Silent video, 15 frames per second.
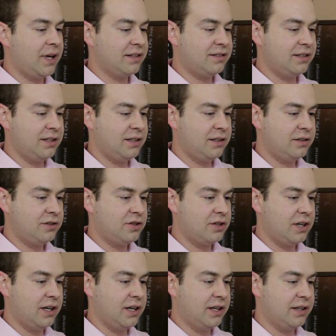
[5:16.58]

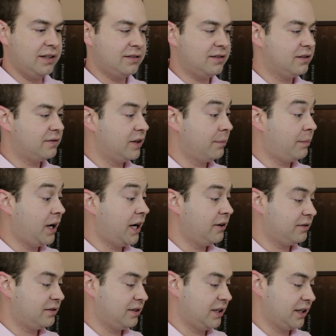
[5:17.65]
message, this is for the
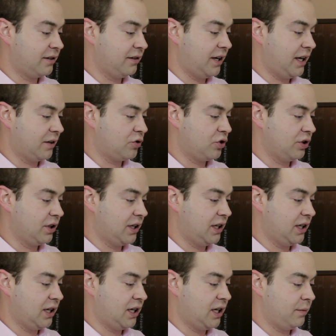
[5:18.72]
BIOS selector
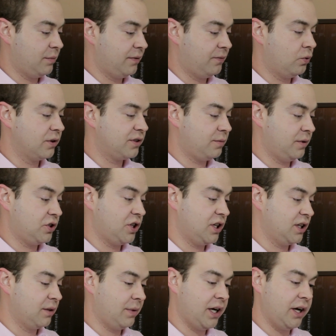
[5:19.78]
actually. Before
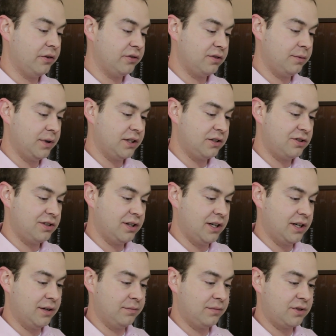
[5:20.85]
switching the BIOS switch,
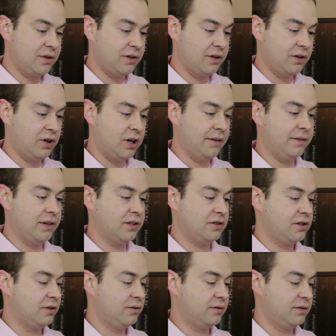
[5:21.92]
turn it off and it
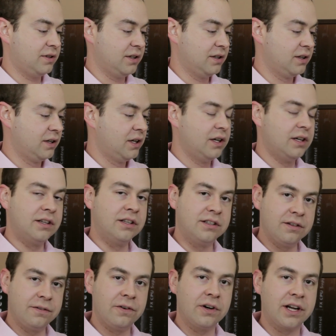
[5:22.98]
shows the
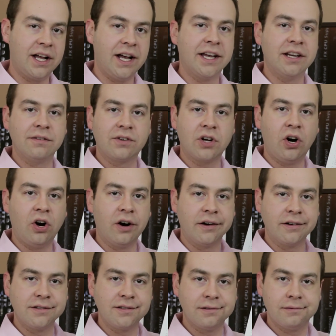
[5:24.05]
different kind of
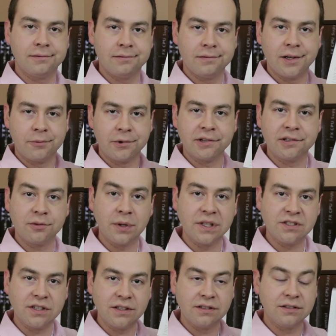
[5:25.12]
cards and where the
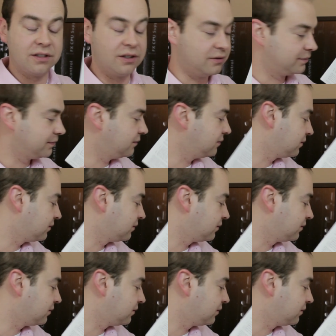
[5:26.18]
switch is. So